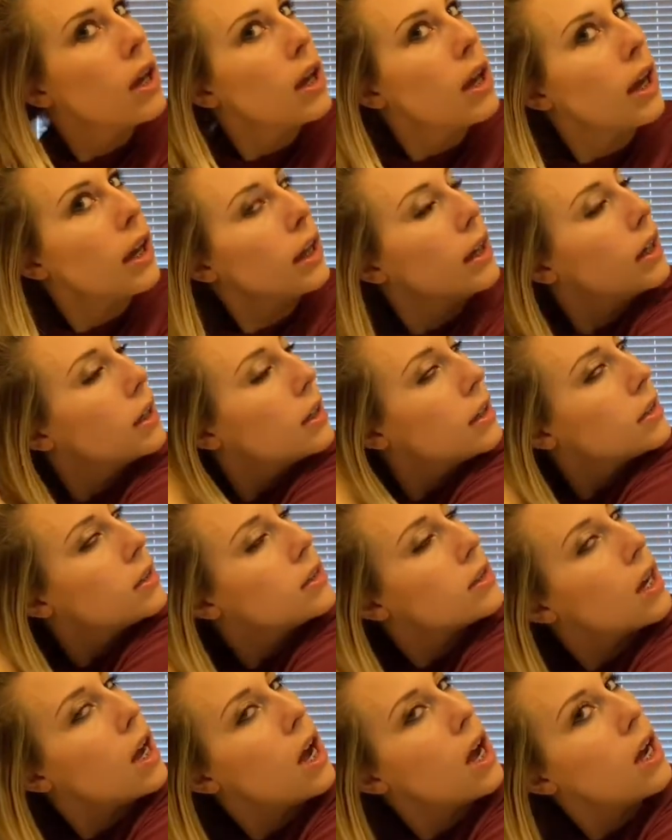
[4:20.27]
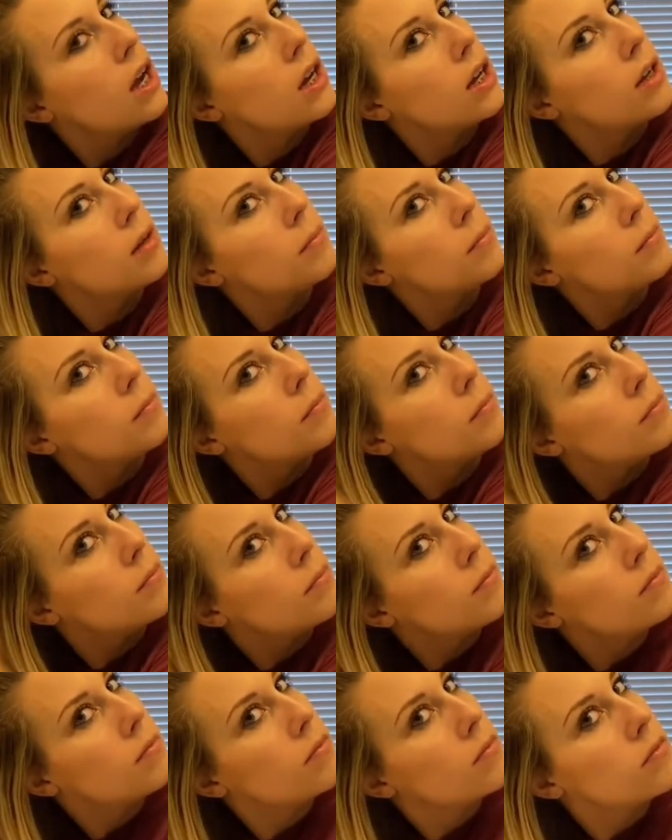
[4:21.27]
And
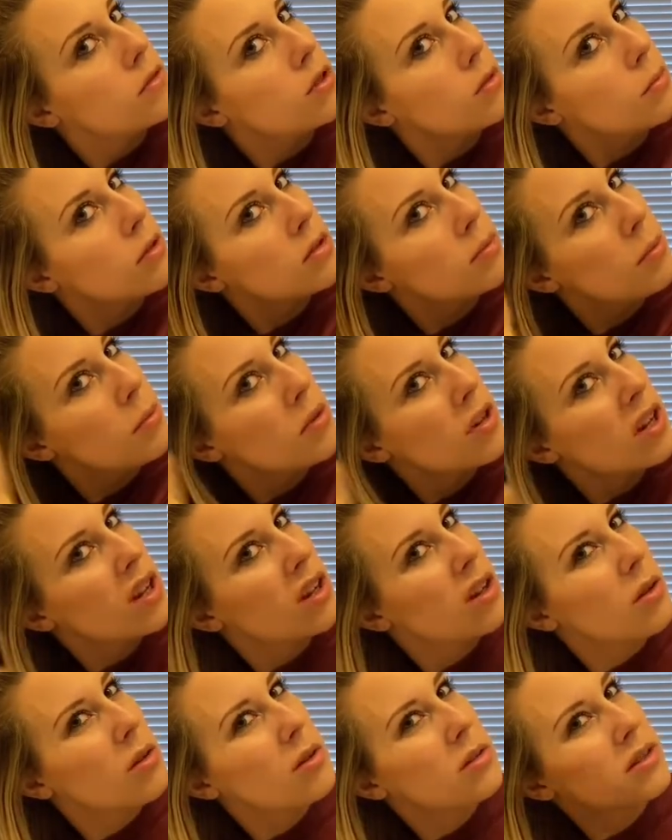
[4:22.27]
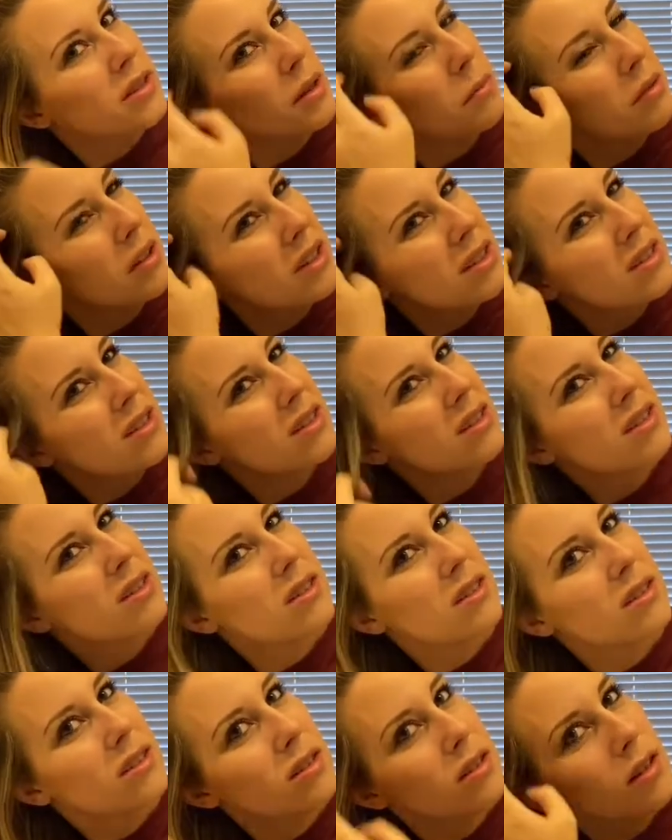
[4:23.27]
so most people kind of go to those same
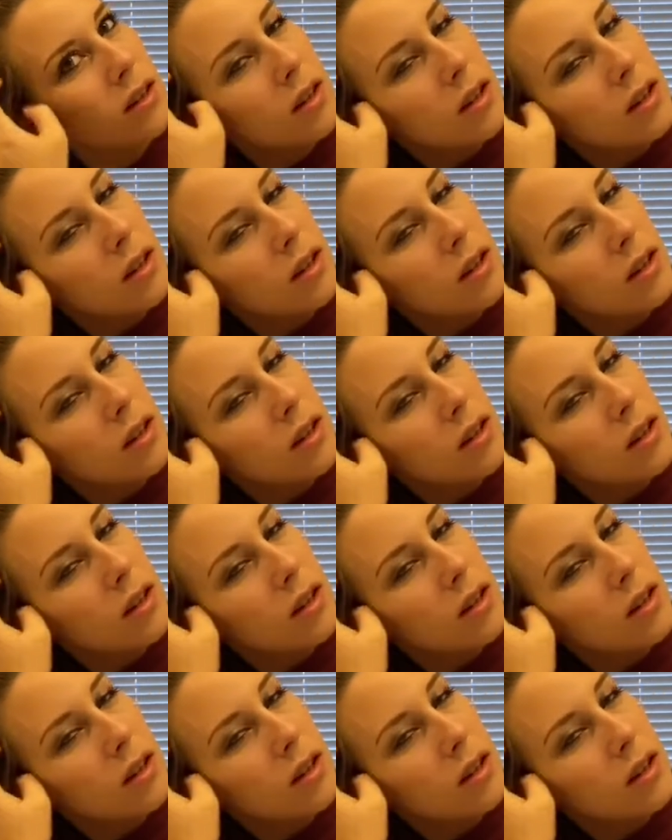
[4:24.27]
places